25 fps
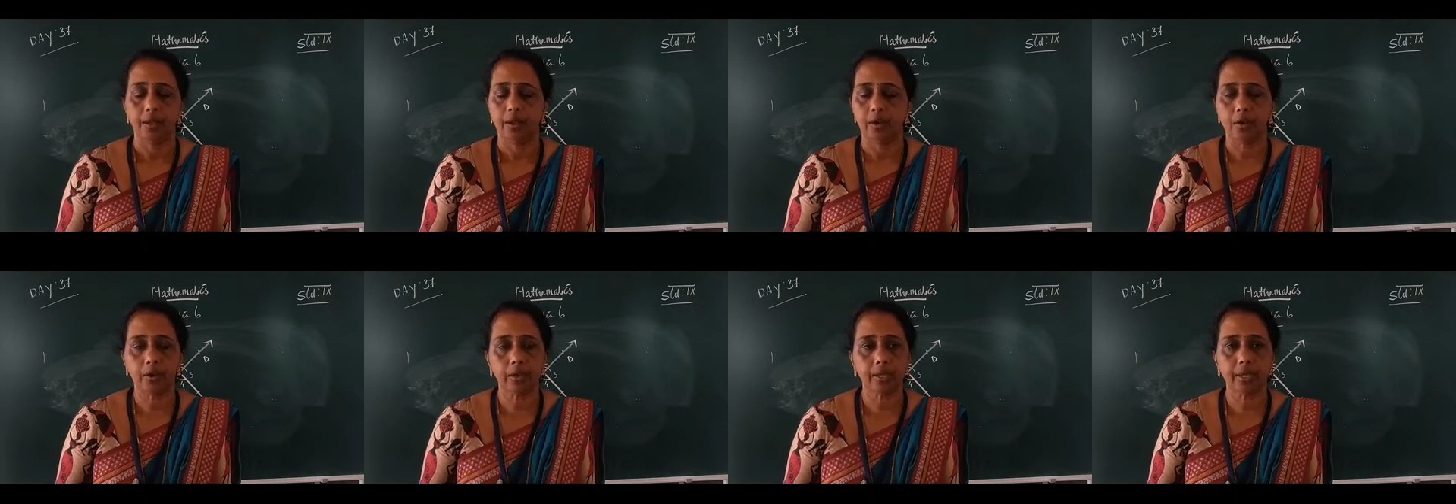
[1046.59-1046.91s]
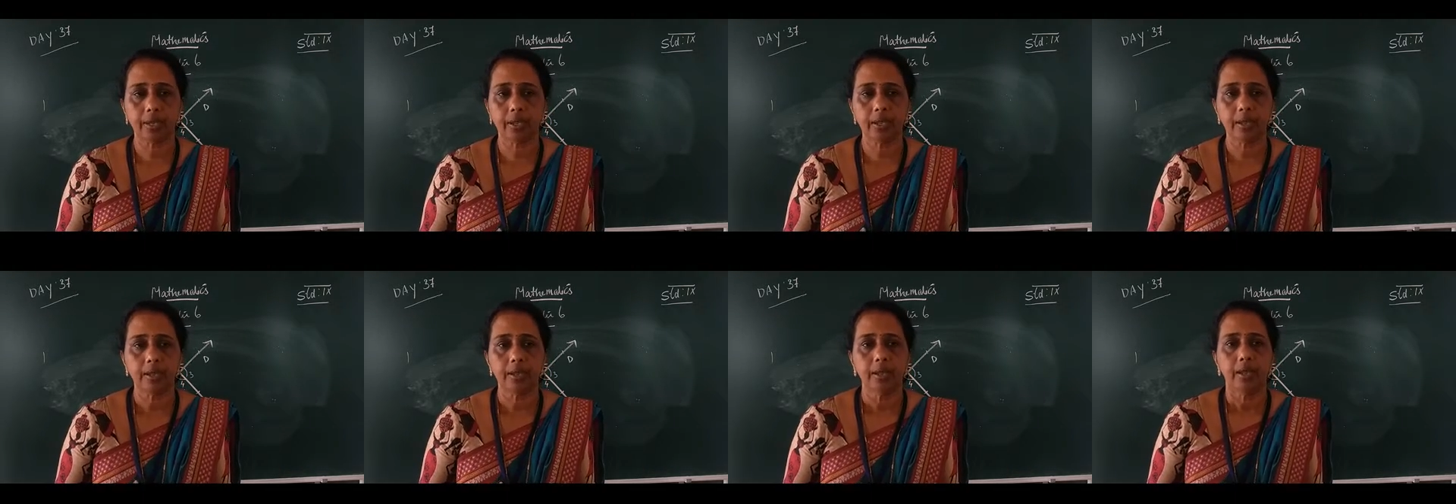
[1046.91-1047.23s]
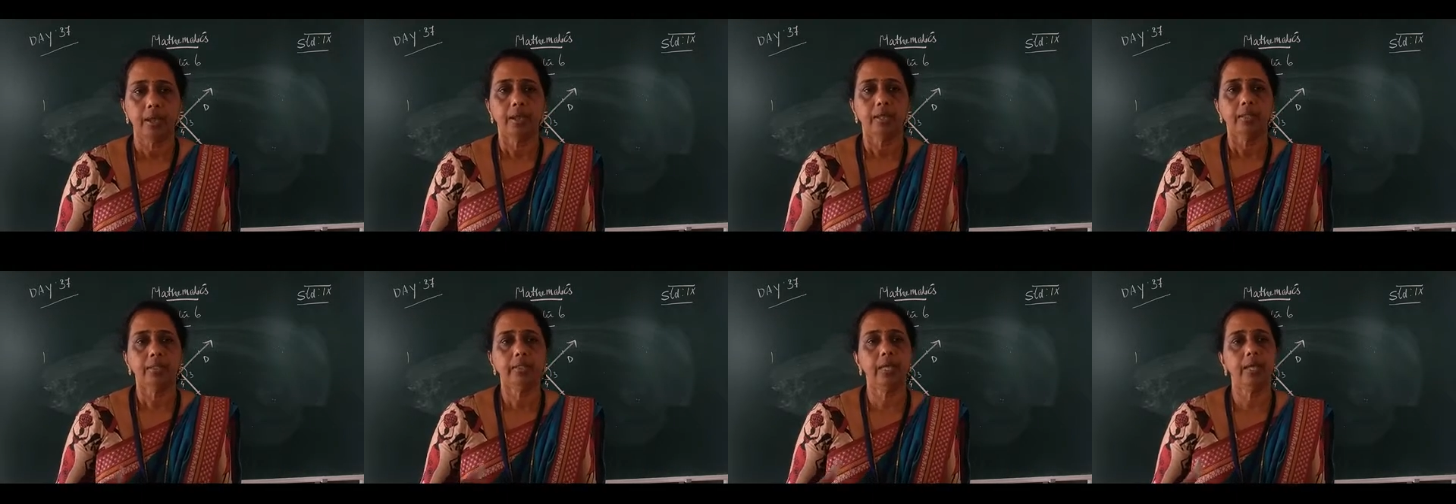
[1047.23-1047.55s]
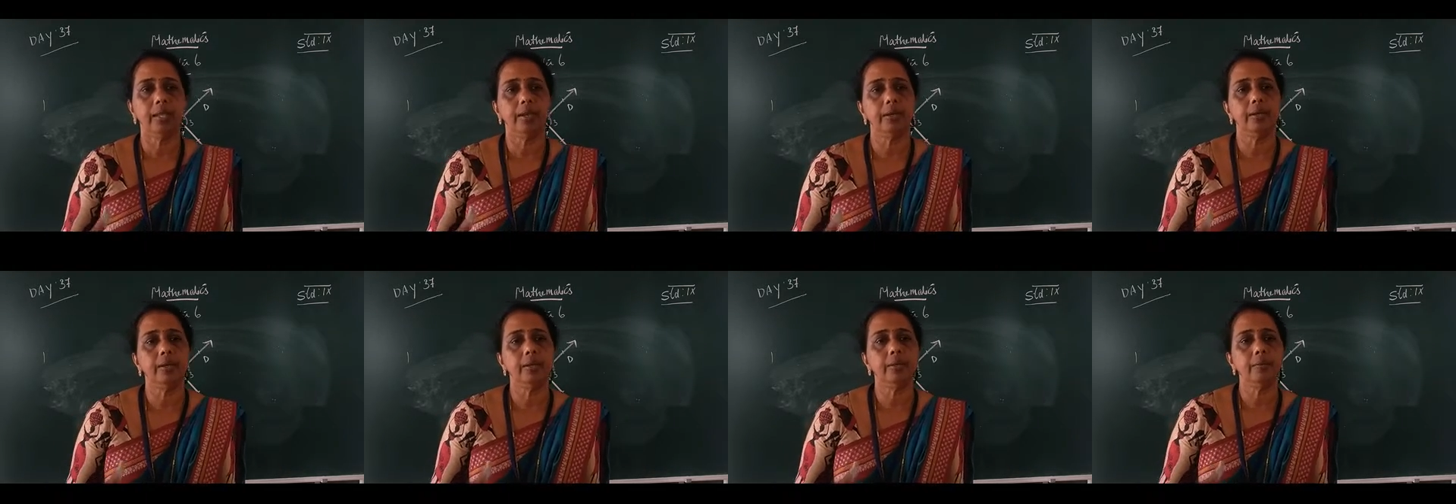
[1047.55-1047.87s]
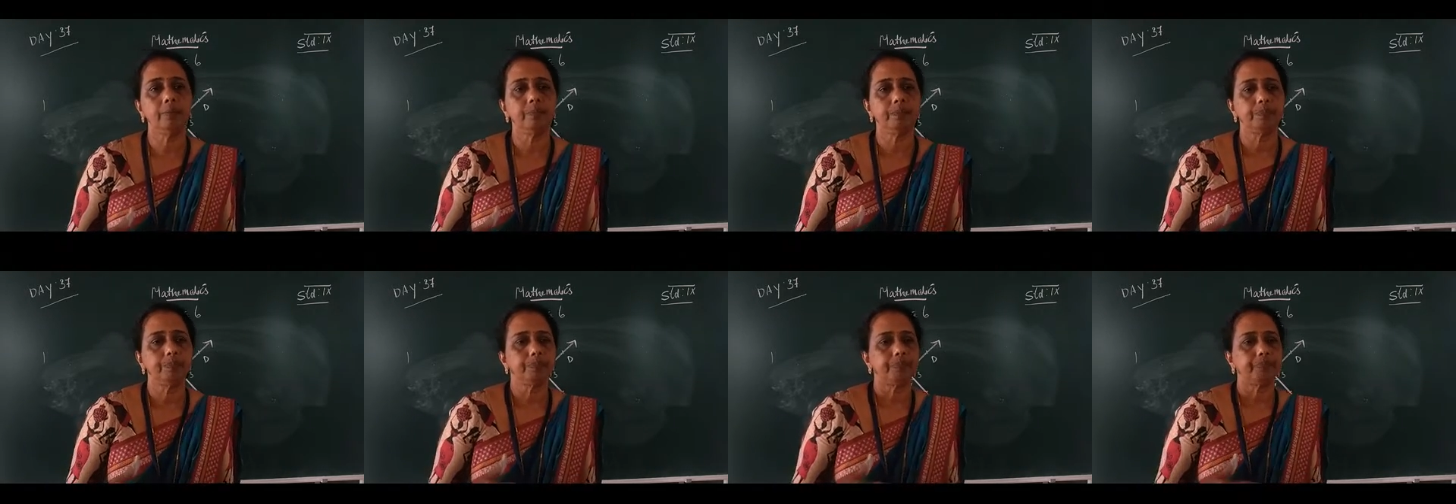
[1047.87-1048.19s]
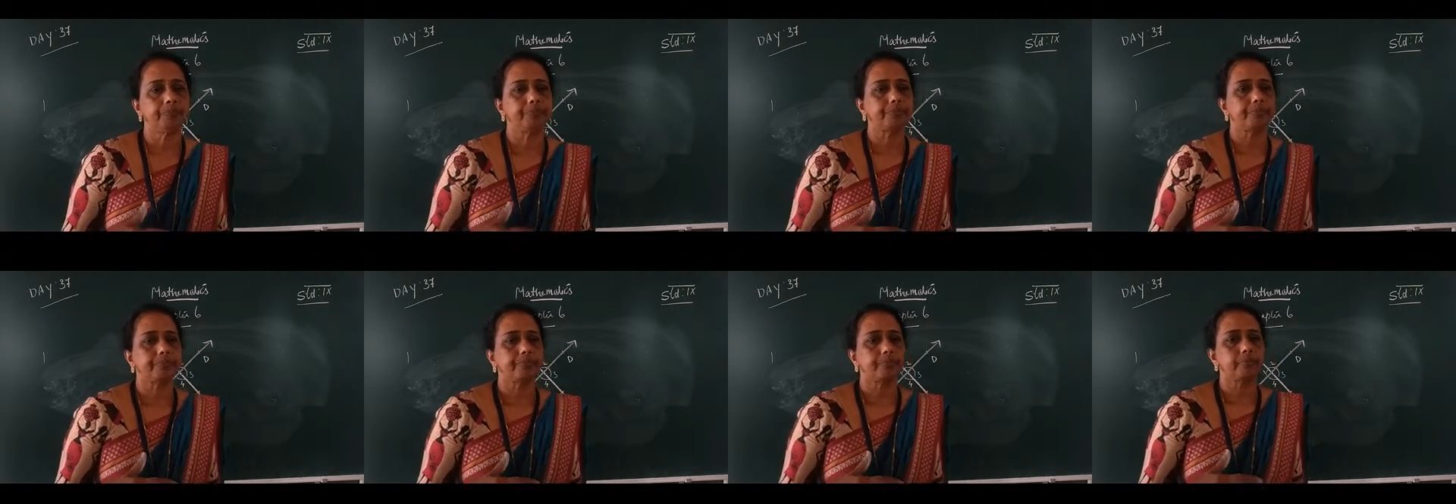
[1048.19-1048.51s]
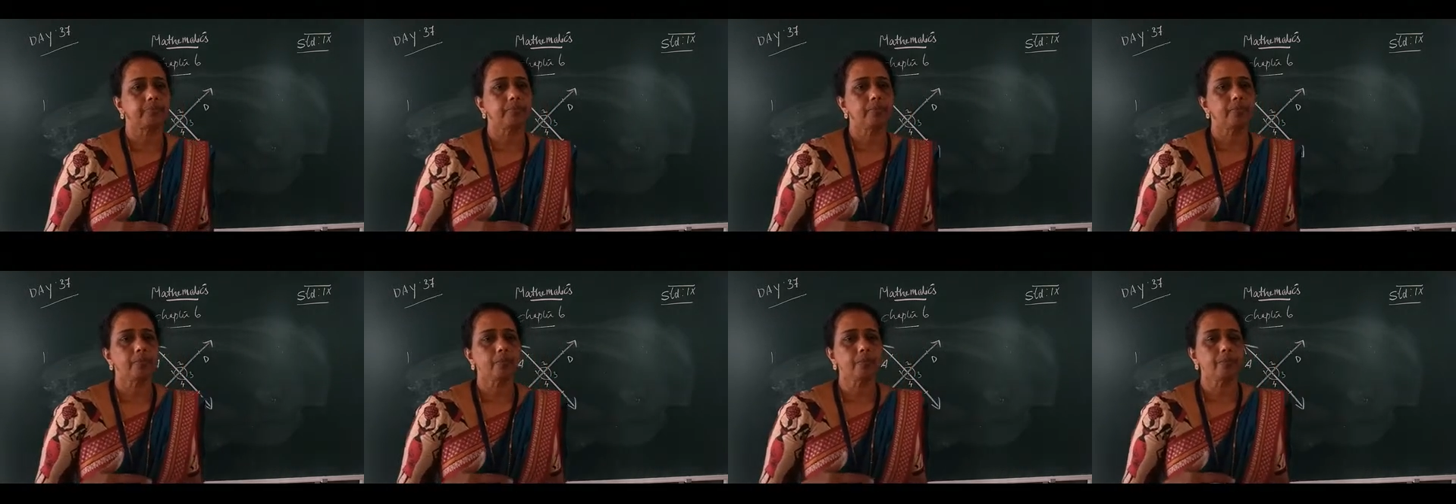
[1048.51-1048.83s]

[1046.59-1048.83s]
Okay. Then